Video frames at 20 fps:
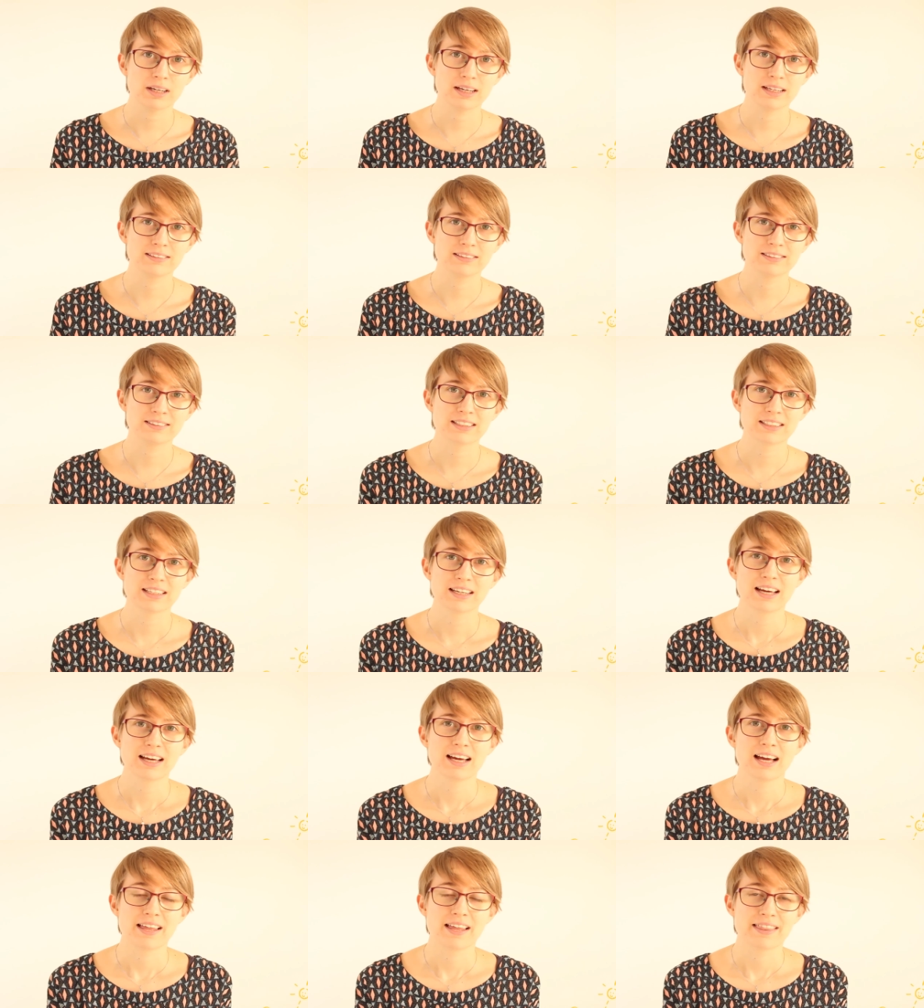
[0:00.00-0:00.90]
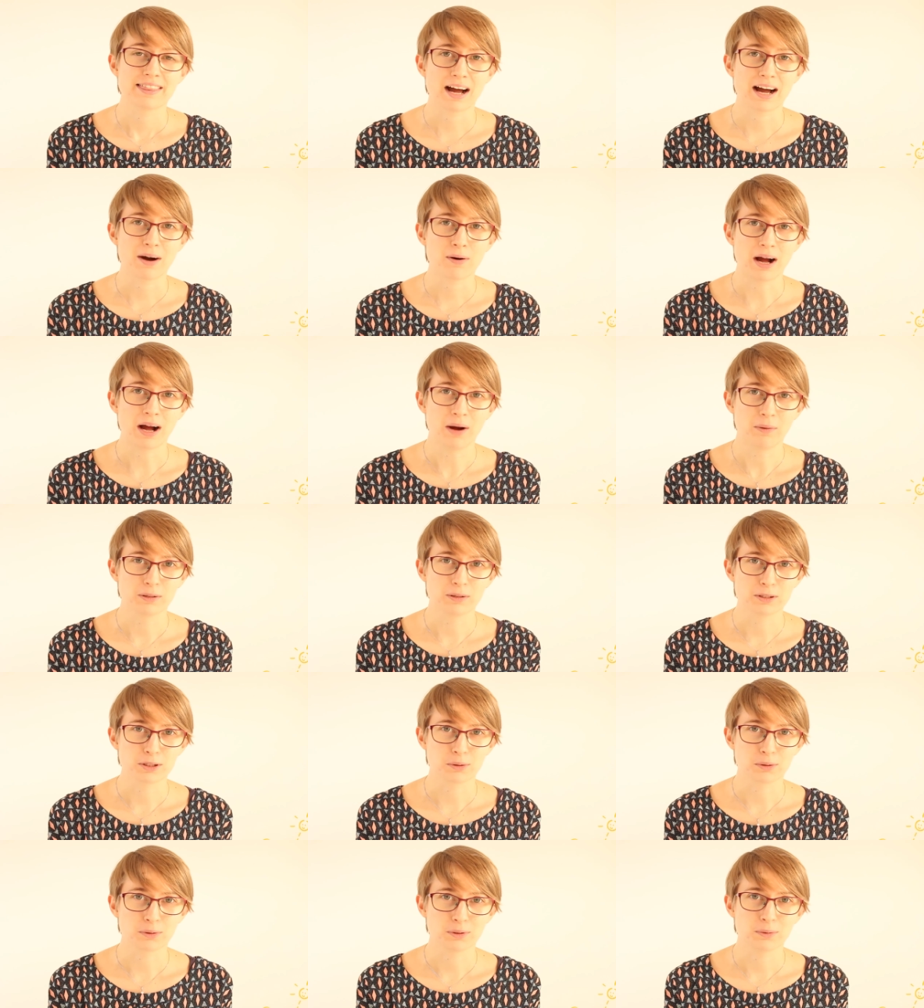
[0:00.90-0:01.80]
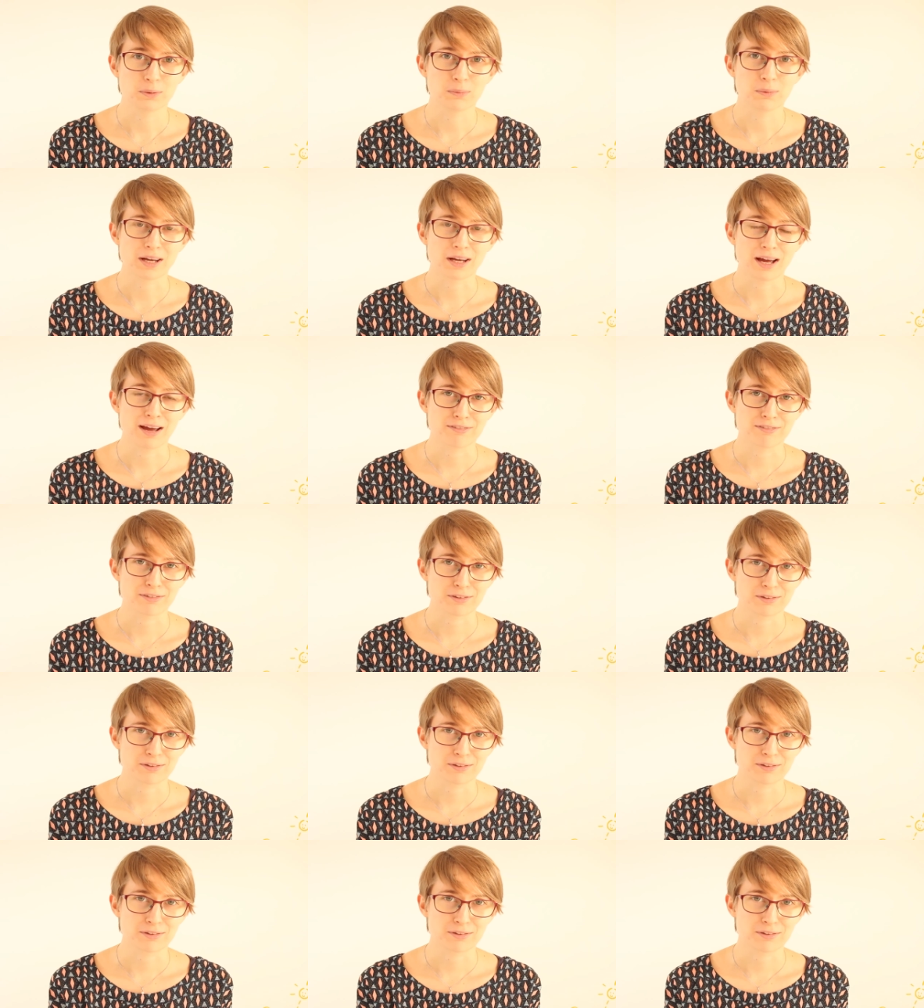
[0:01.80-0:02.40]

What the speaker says: and now I will show you what I've